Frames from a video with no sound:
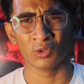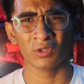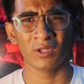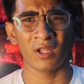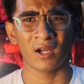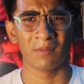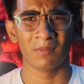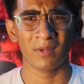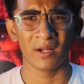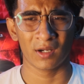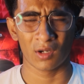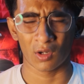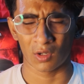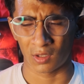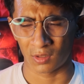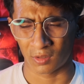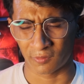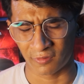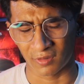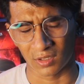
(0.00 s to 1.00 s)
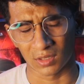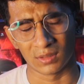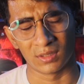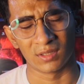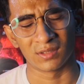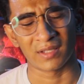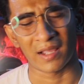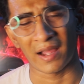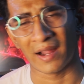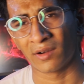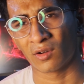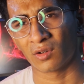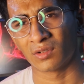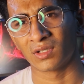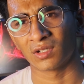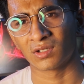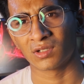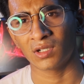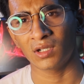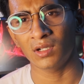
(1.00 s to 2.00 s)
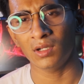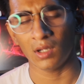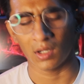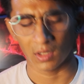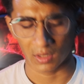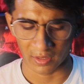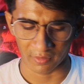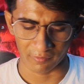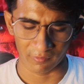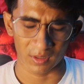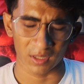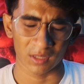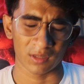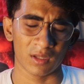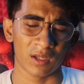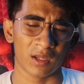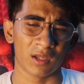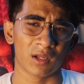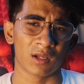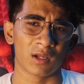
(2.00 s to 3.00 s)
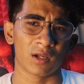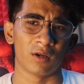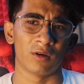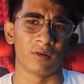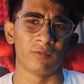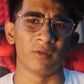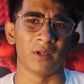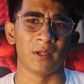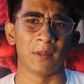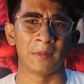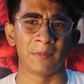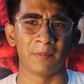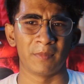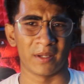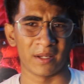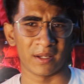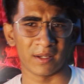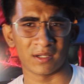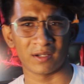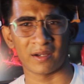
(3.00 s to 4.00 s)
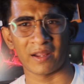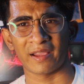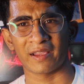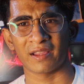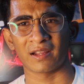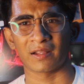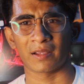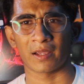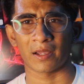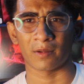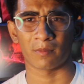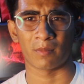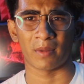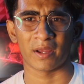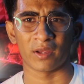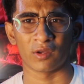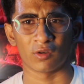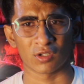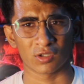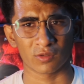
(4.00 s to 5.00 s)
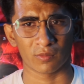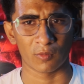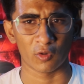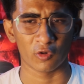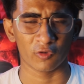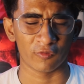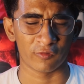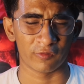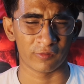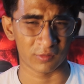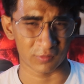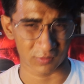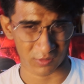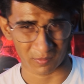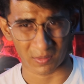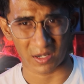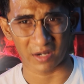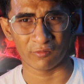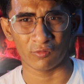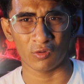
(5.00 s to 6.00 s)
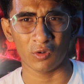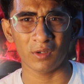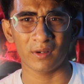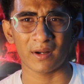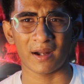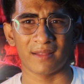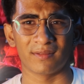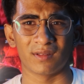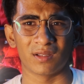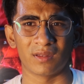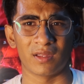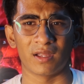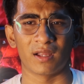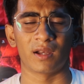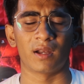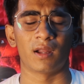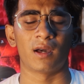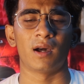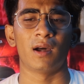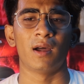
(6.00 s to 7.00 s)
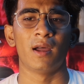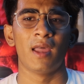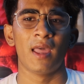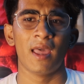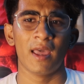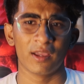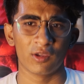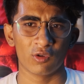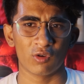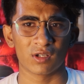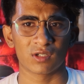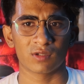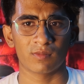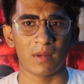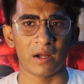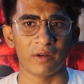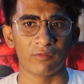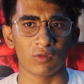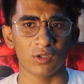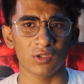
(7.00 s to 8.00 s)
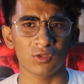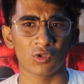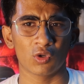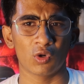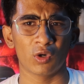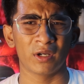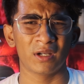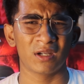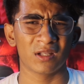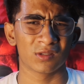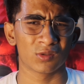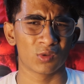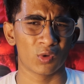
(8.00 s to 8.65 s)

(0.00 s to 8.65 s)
to the update of this Android 16, everything will be taken care by your smartphone rather than your smartwatch. So it is